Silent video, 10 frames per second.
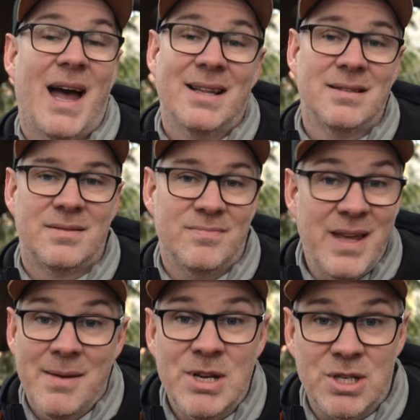And
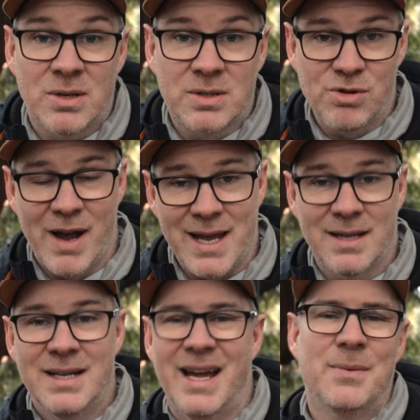the image looks great.
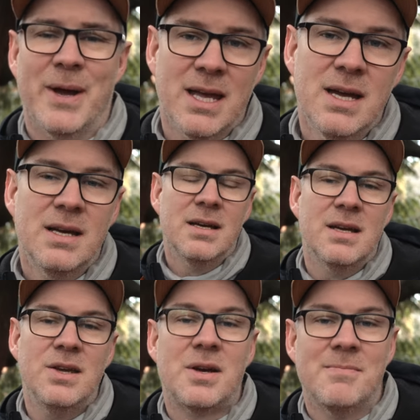Anyway,
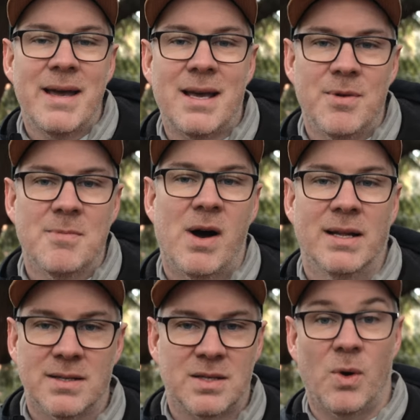you can make up your
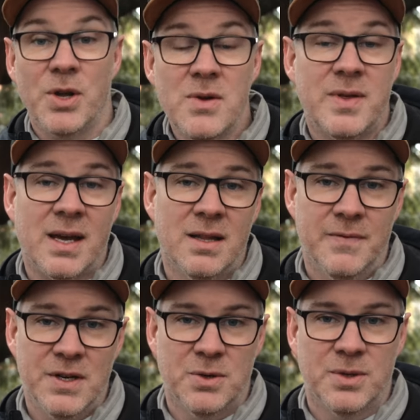mind as to what you think of the
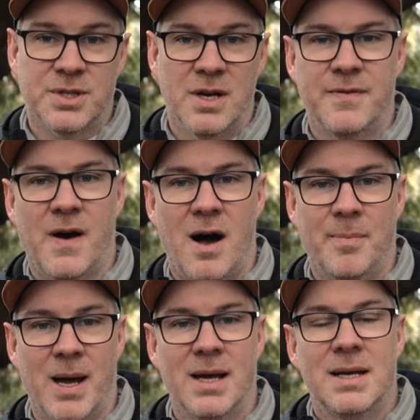visuals so far,
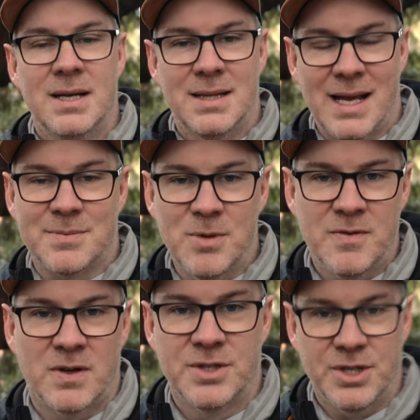but let's move on